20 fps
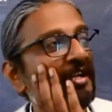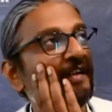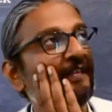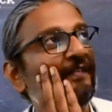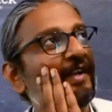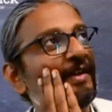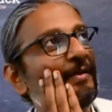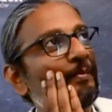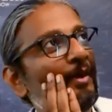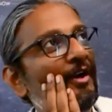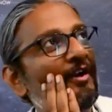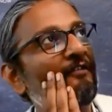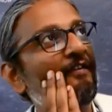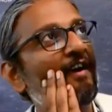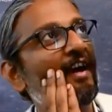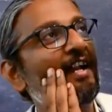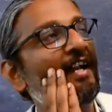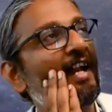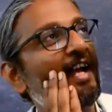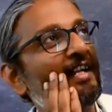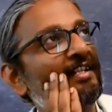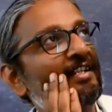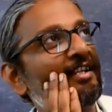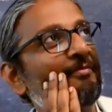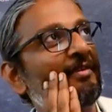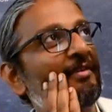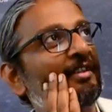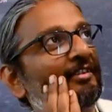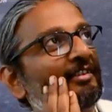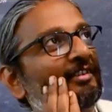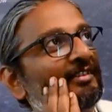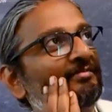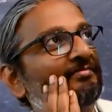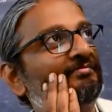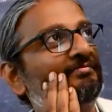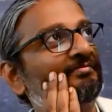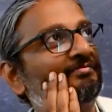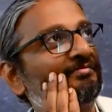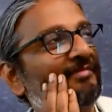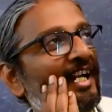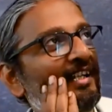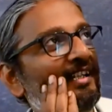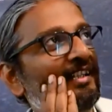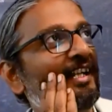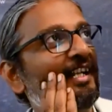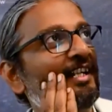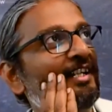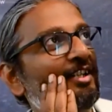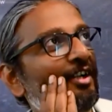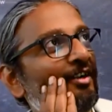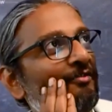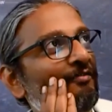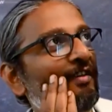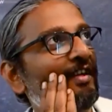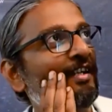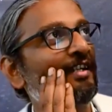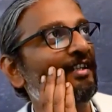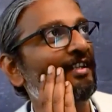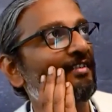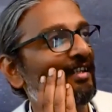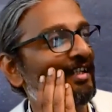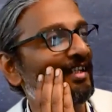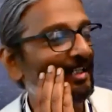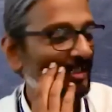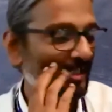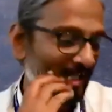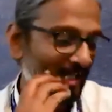1.5 lakhs a month at the age of 23,